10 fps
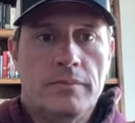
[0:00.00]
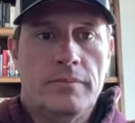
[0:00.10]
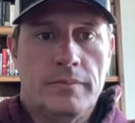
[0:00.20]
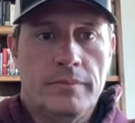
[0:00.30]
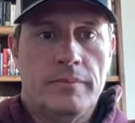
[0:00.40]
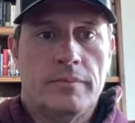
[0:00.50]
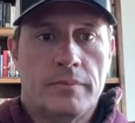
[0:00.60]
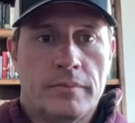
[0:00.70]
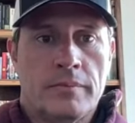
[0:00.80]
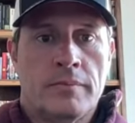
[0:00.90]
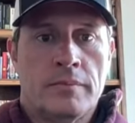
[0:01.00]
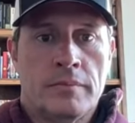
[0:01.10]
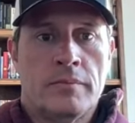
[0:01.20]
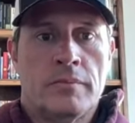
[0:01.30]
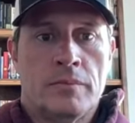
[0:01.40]

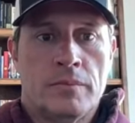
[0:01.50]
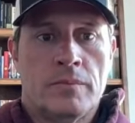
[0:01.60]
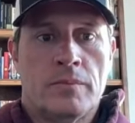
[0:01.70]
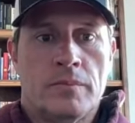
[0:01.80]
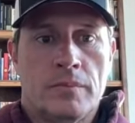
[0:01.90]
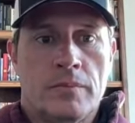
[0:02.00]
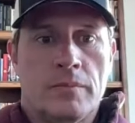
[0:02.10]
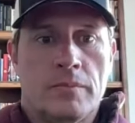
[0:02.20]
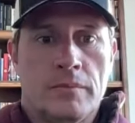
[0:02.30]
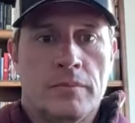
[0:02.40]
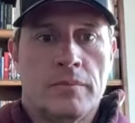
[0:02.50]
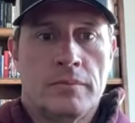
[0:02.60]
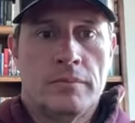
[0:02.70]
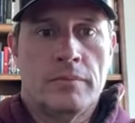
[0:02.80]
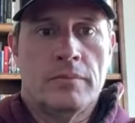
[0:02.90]

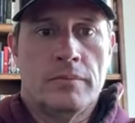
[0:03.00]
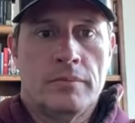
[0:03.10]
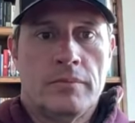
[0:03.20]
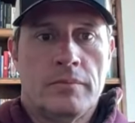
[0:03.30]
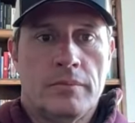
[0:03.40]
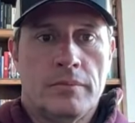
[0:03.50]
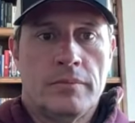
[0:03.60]
(silent)